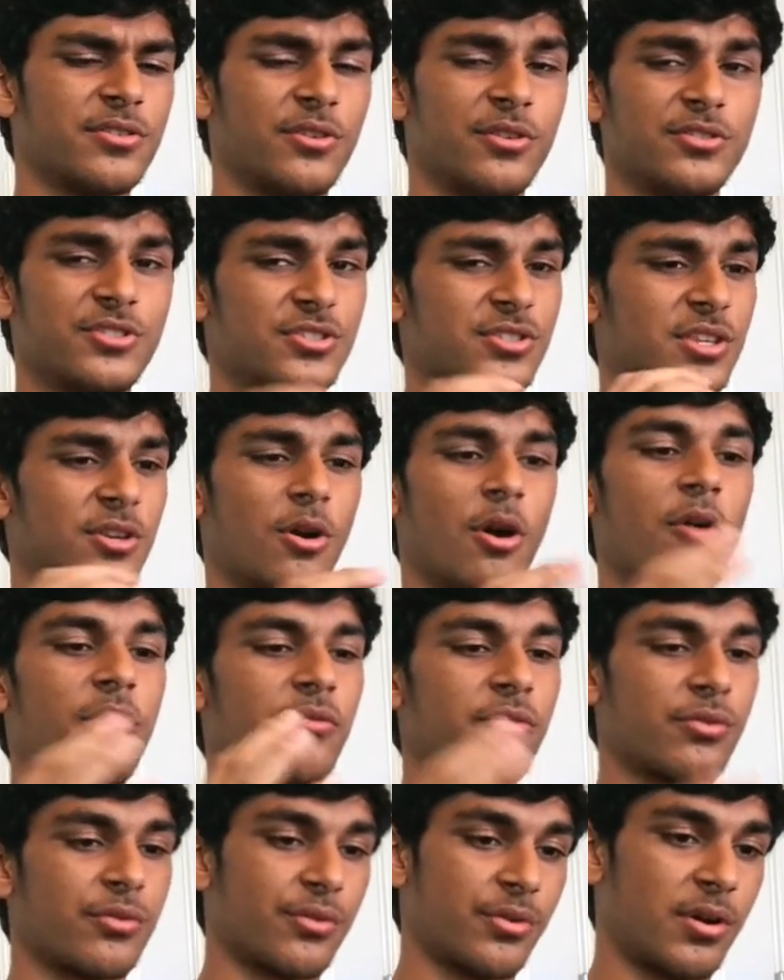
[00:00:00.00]
you know, just the
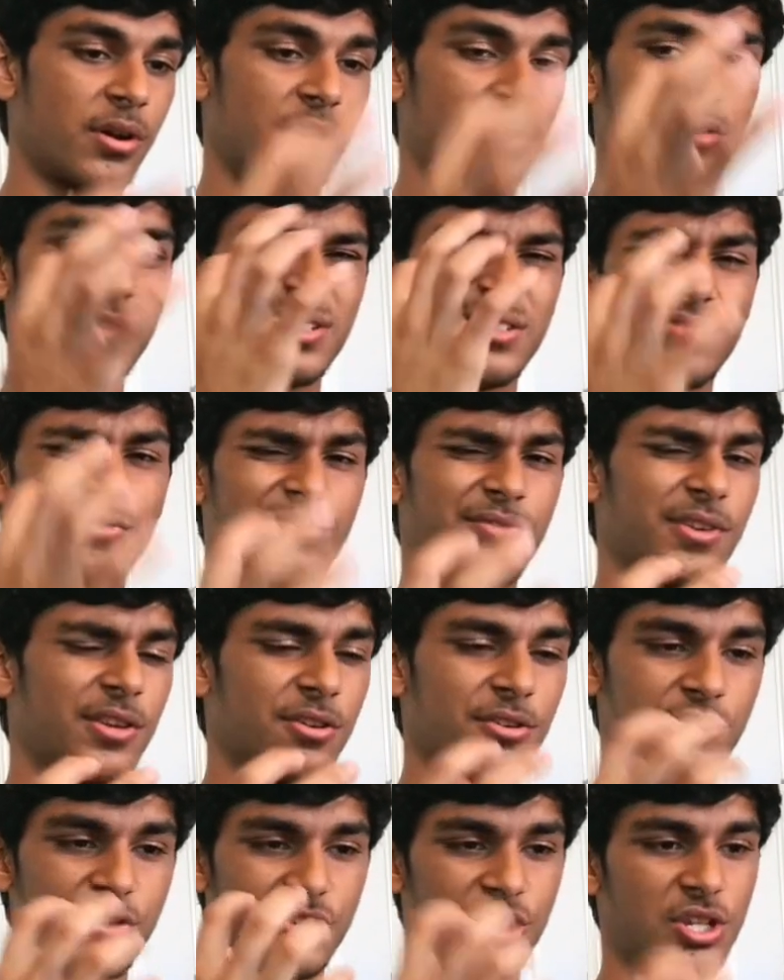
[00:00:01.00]
overall
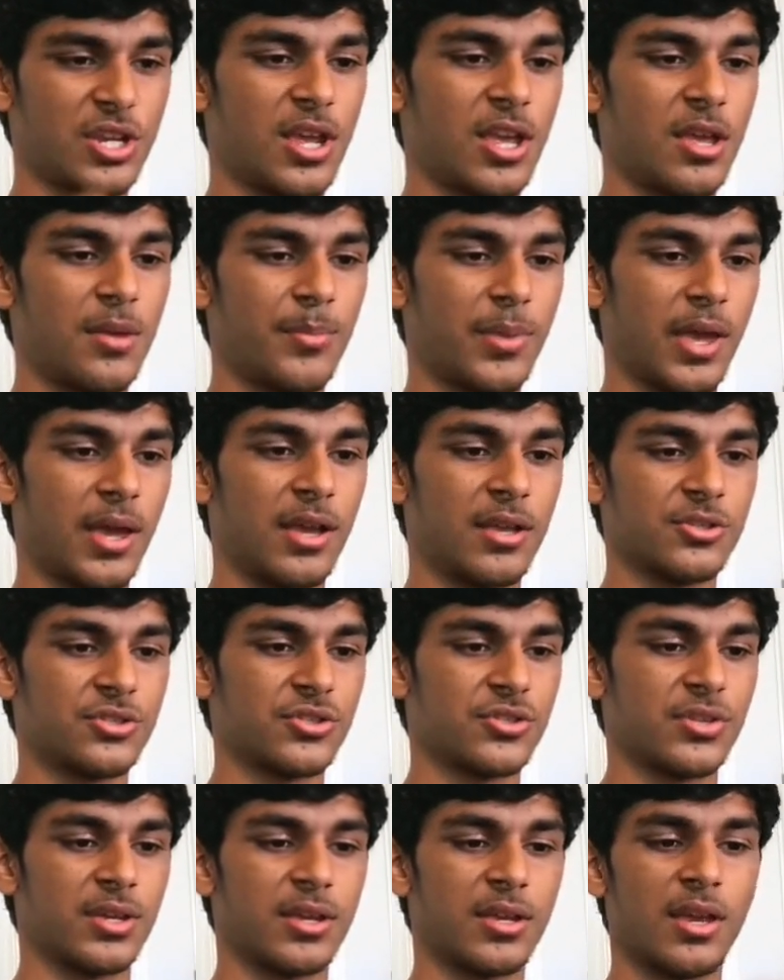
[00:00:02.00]
sphere shape and
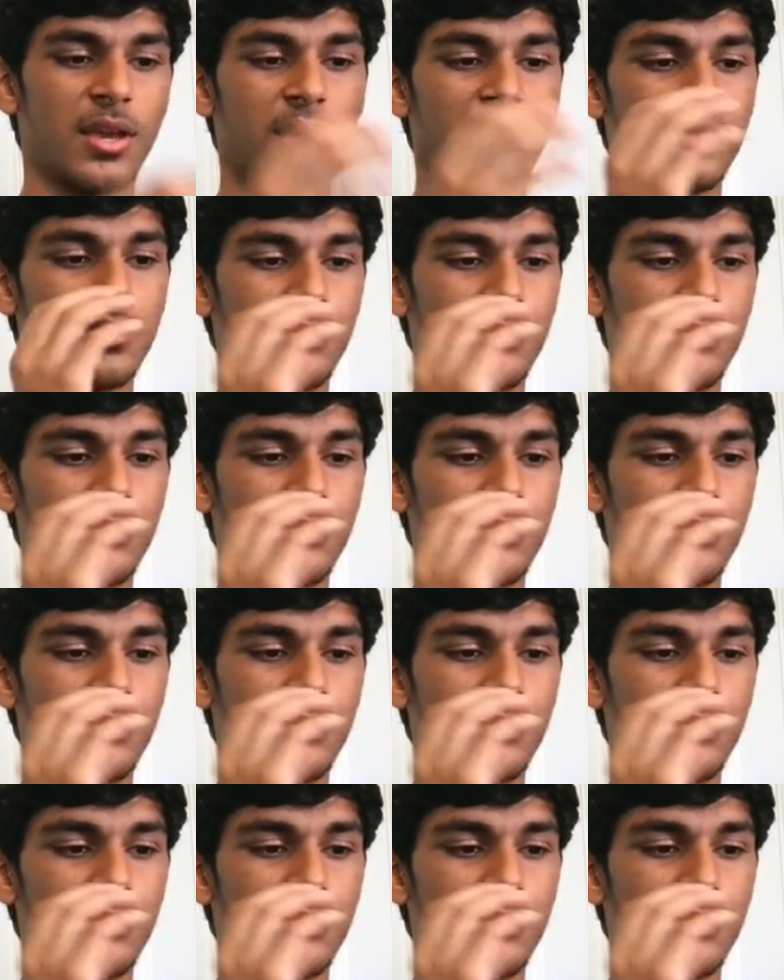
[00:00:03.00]
just like